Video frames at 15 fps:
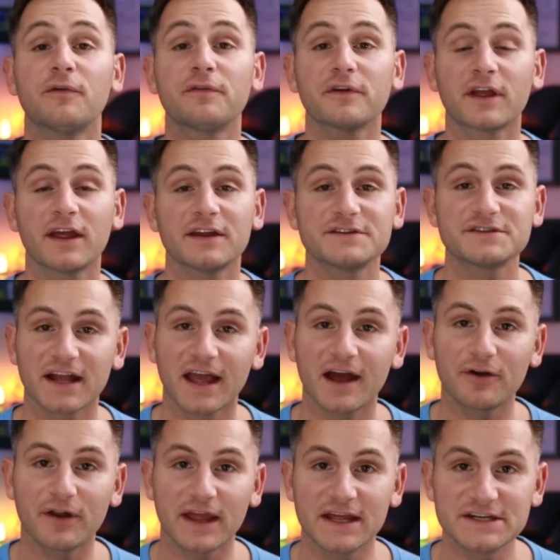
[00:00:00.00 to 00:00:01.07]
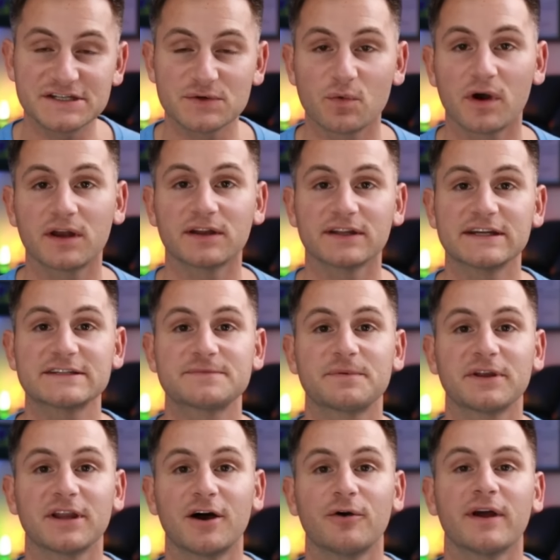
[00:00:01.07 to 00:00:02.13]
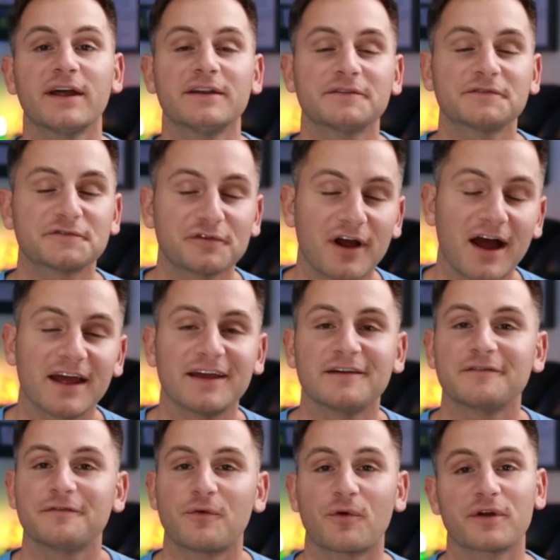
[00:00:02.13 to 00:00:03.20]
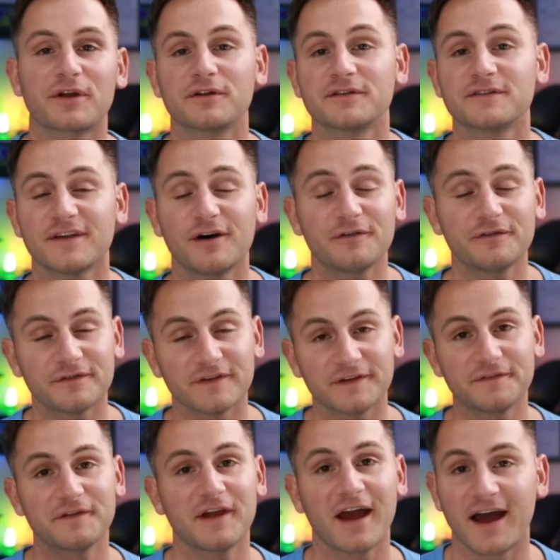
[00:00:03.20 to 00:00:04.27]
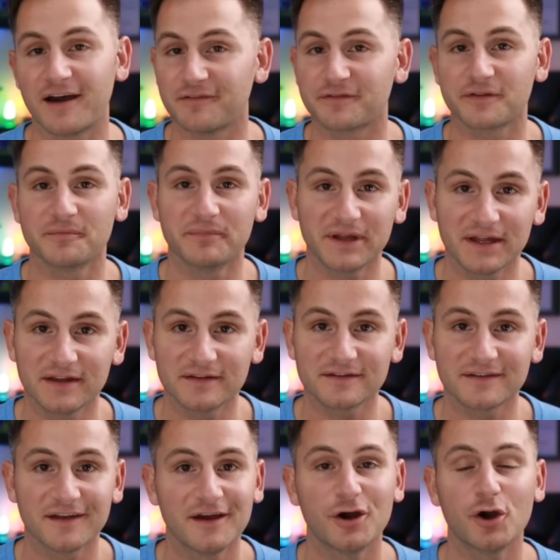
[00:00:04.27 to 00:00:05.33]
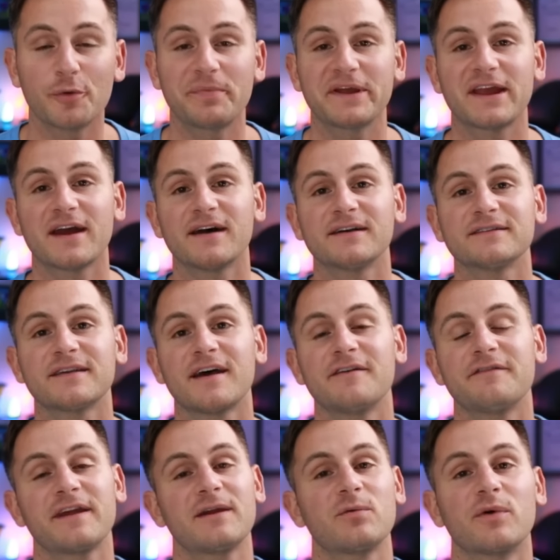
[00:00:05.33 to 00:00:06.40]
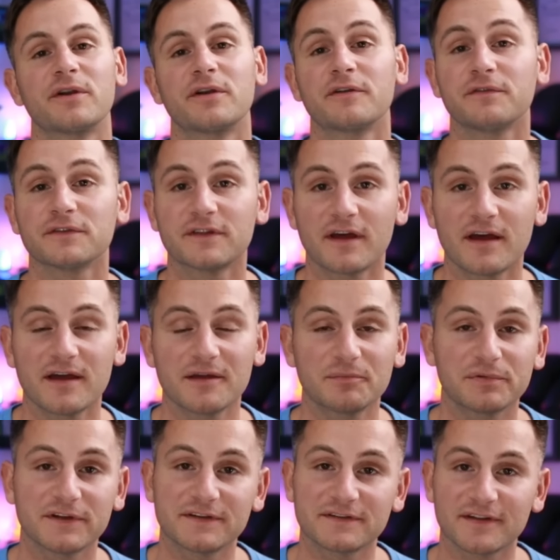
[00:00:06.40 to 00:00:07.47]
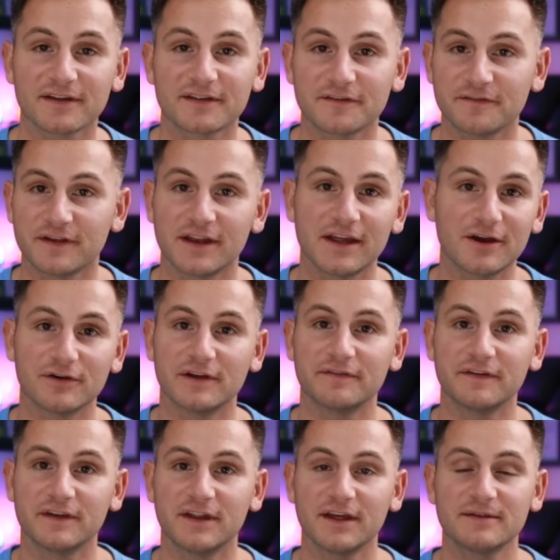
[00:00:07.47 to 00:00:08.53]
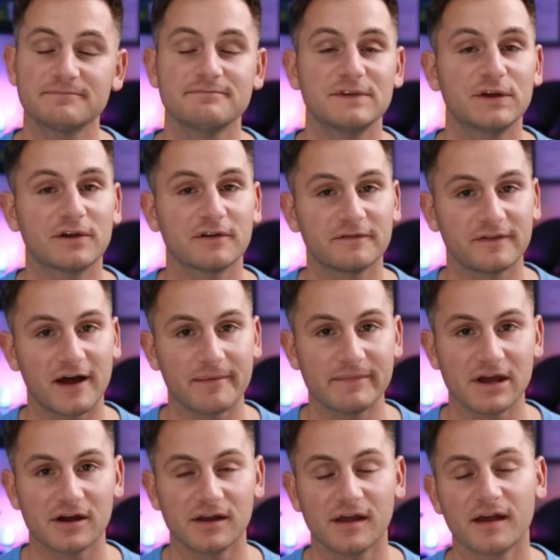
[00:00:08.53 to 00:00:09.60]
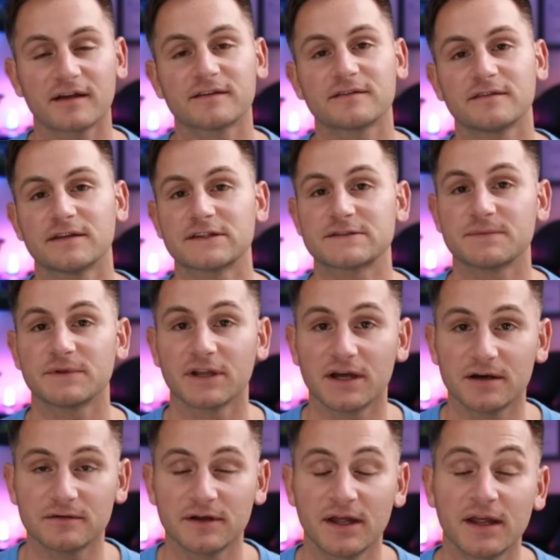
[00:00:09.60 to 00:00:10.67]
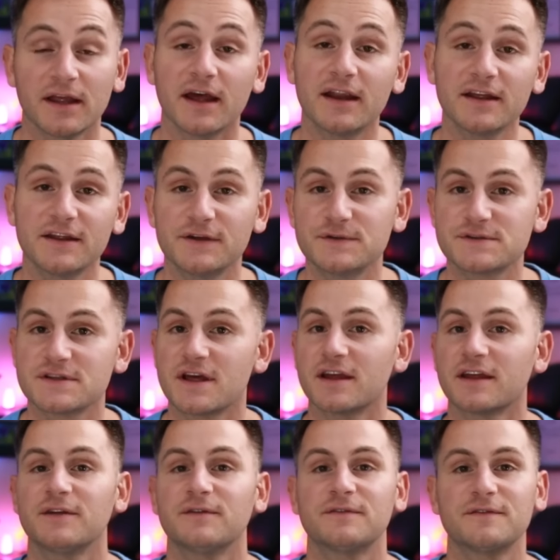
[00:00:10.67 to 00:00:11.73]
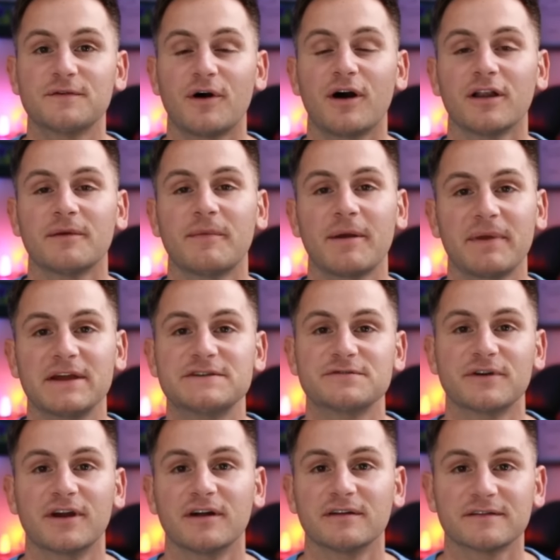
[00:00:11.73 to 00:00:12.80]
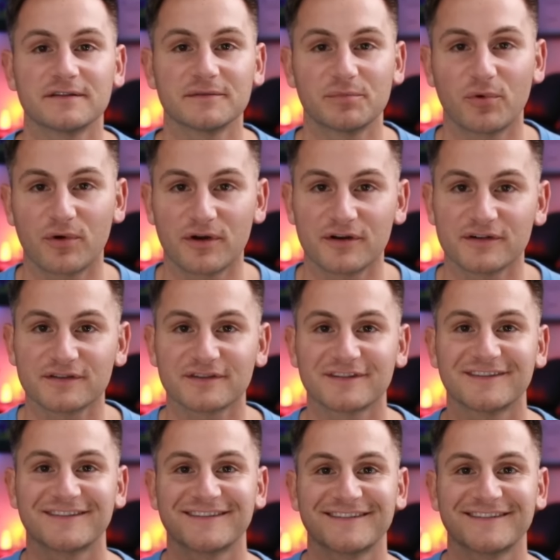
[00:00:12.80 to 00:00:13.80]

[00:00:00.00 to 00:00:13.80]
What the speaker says: don't forget, check out AG1 linked below and try it for yourself if you have the means. Hope you guys have a wonderful day. Please like the video if you did. You can find me on X linked below. And a huge thank you to all of my Patreon supporters.